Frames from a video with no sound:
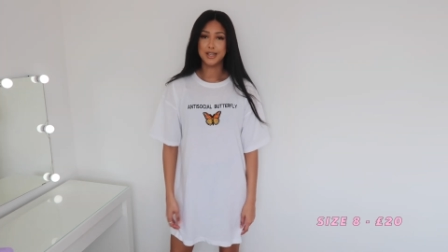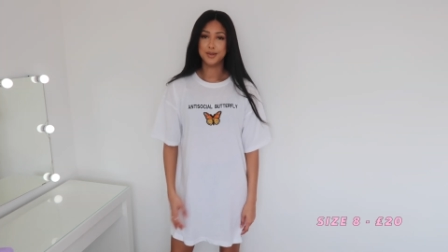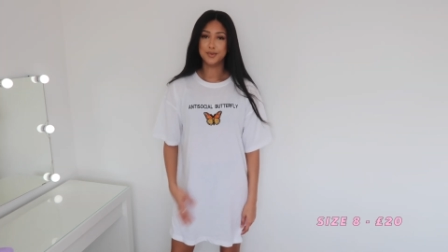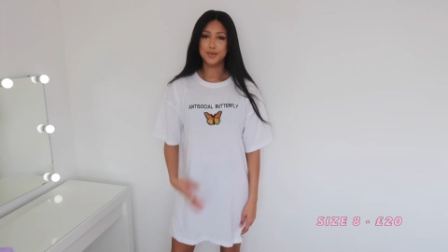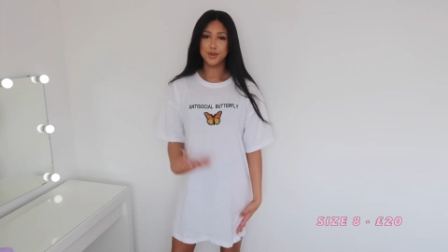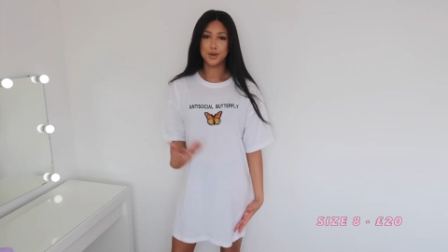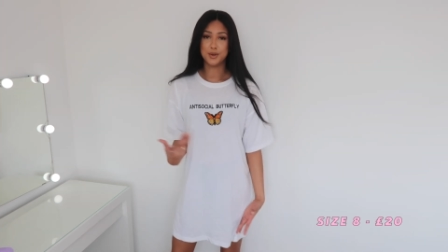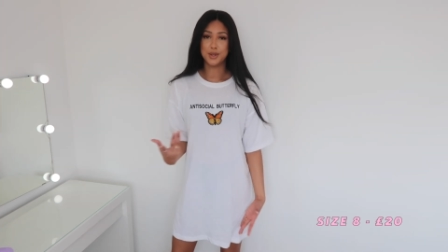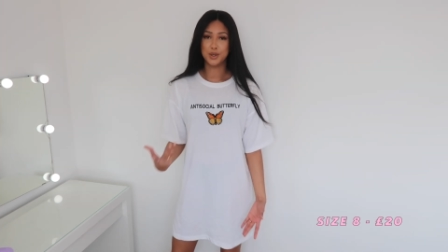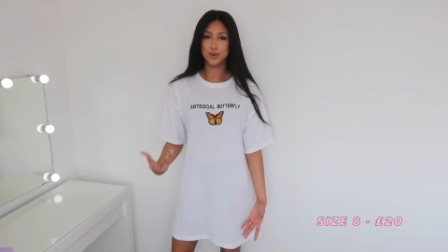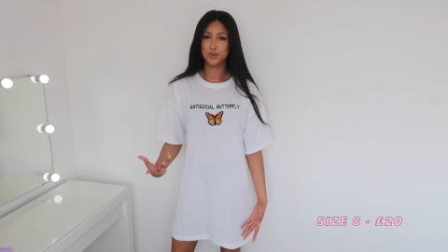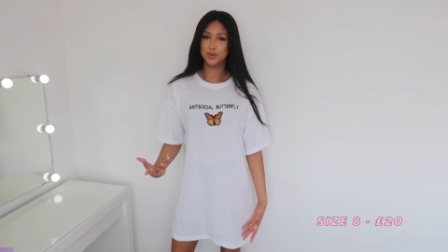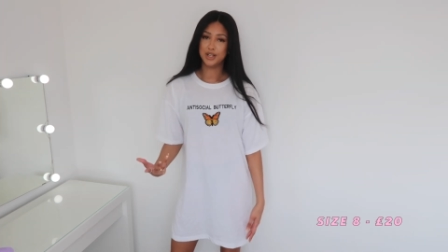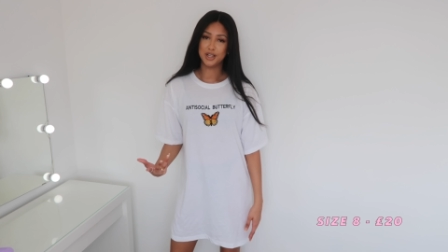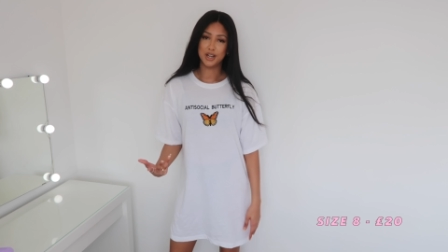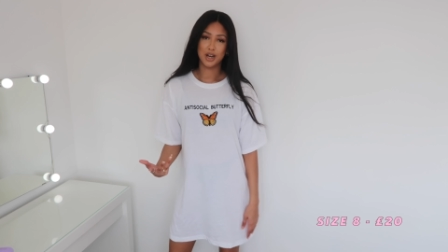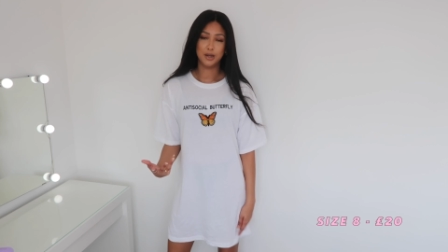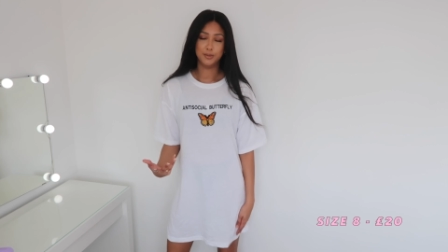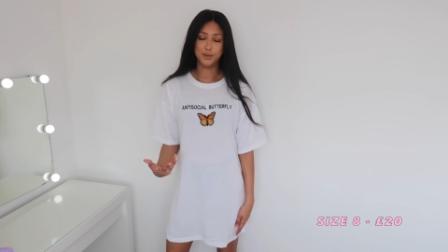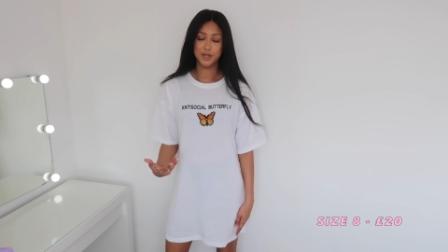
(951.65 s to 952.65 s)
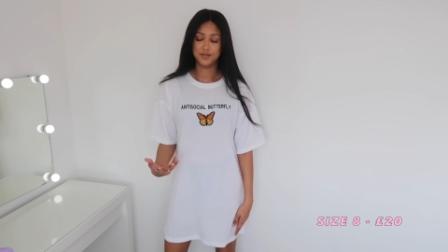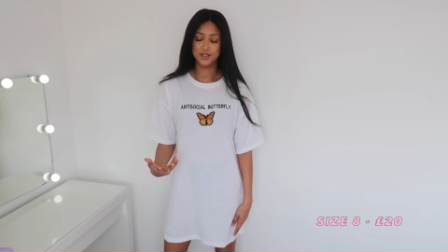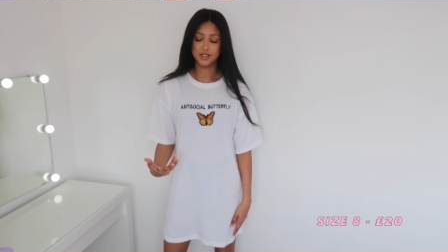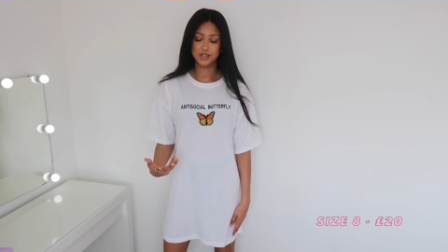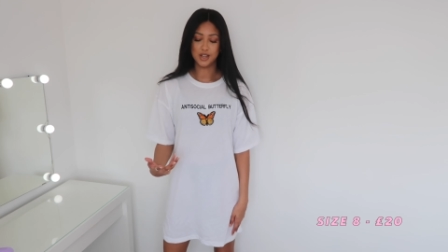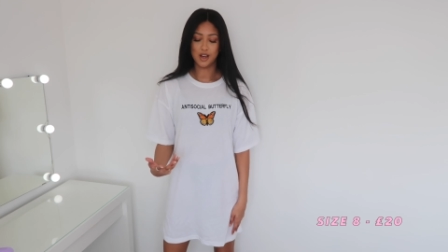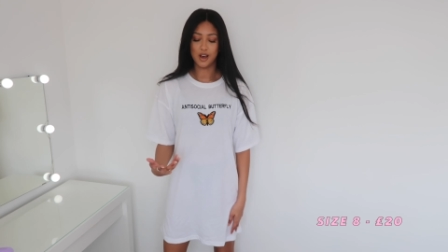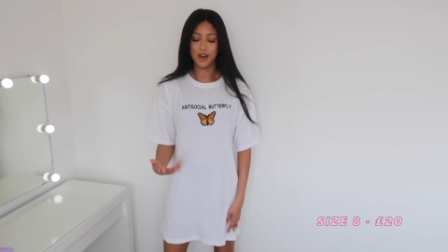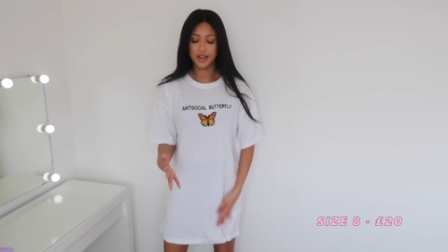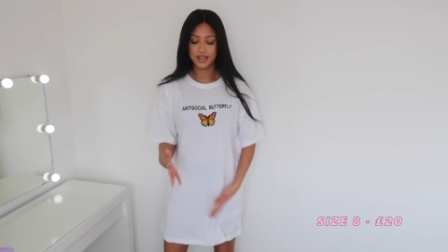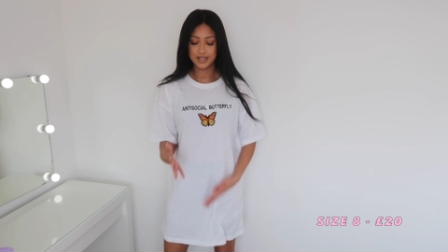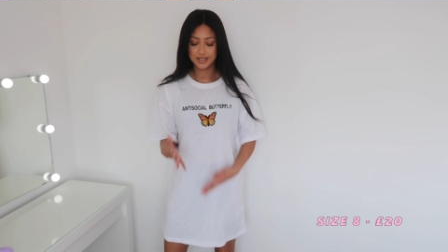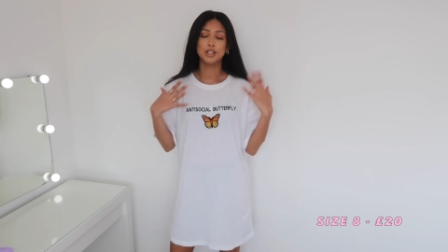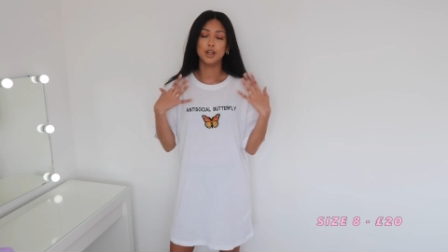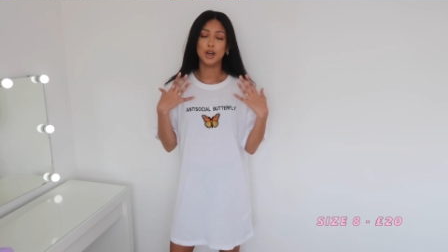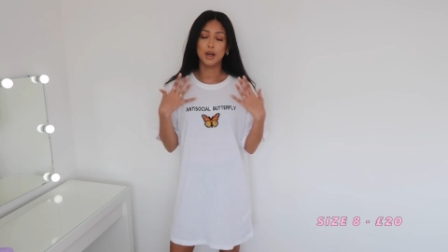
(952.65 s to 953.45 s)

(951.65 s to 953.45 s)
even though they already come oversized.